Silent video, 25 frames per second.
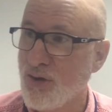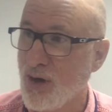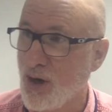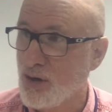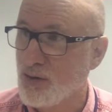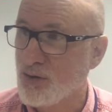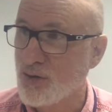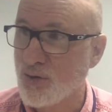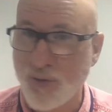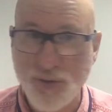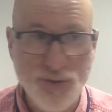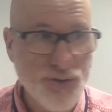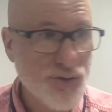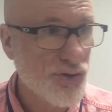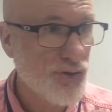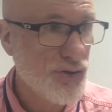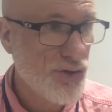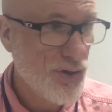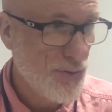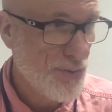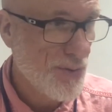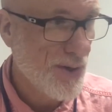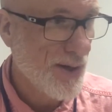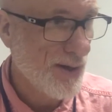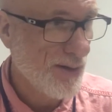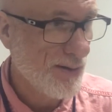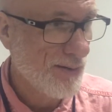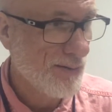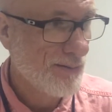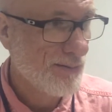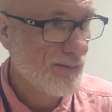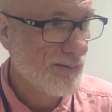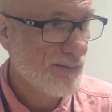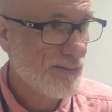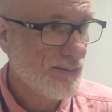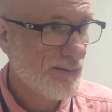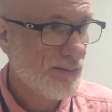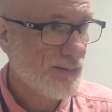knows what they're doing,
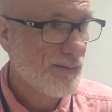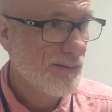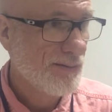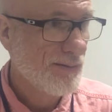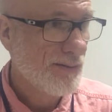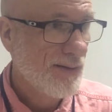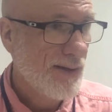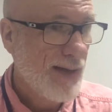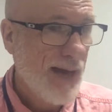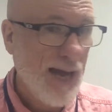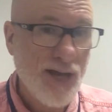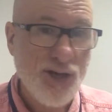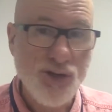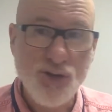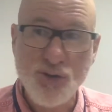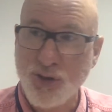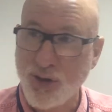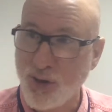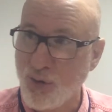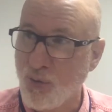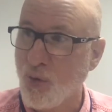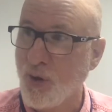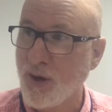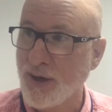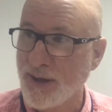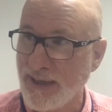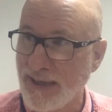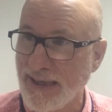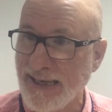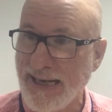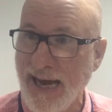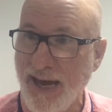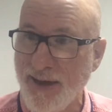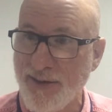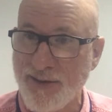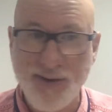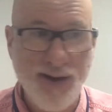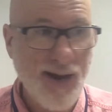and you can work
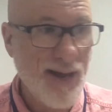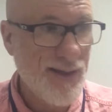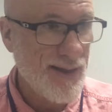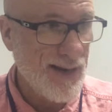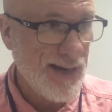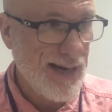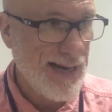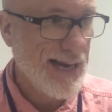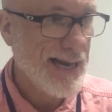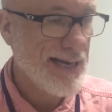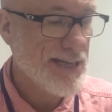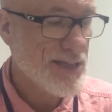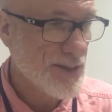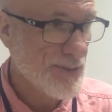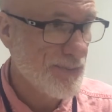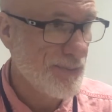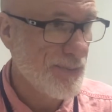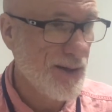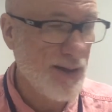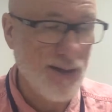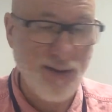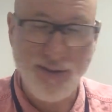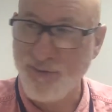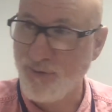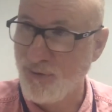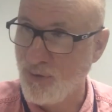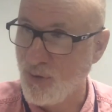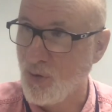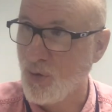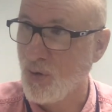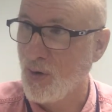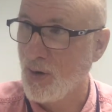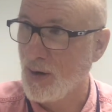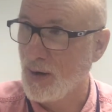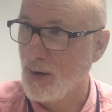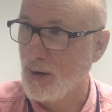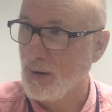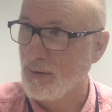together and then ask me
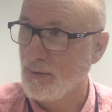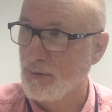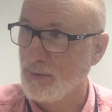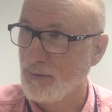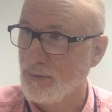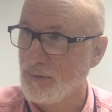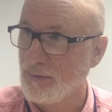for